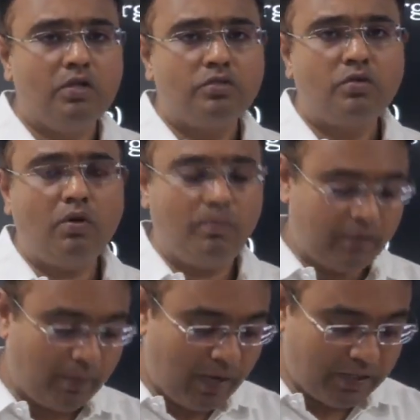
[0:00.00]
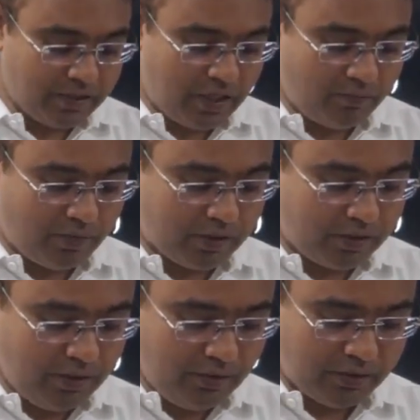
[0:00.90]
So the marginal
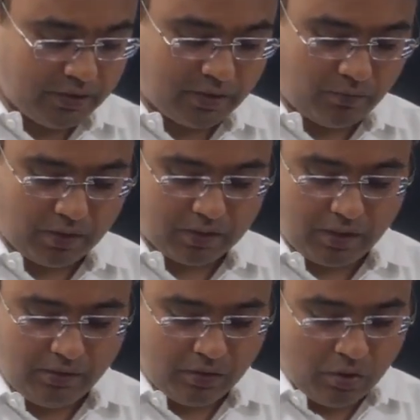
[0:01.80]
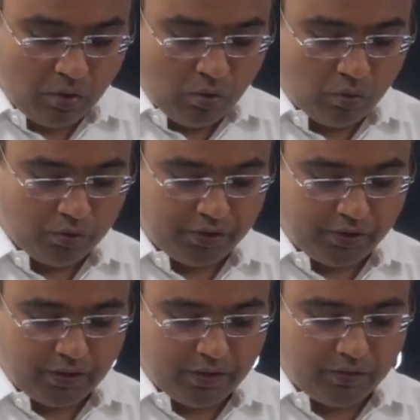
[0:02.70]
worker is the worker who
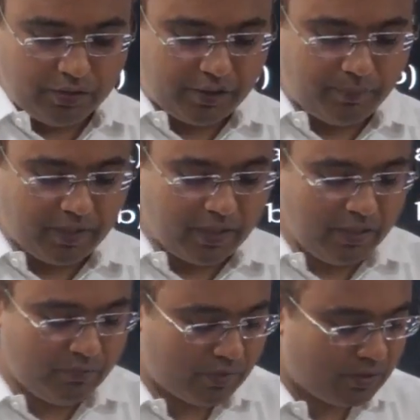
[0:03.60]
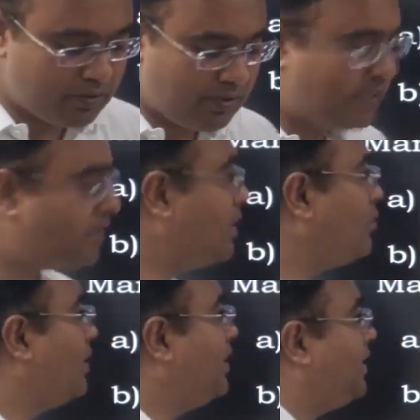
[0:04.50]
typically works less than
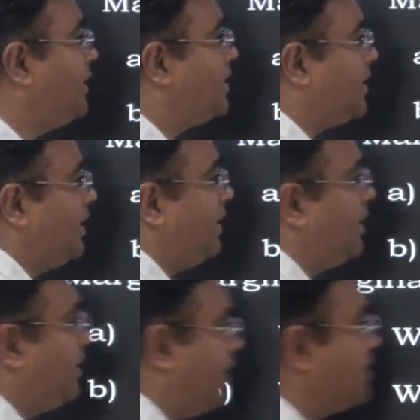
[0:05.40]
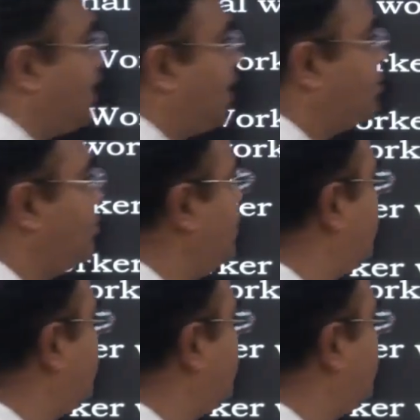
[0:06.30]
183 days, actually,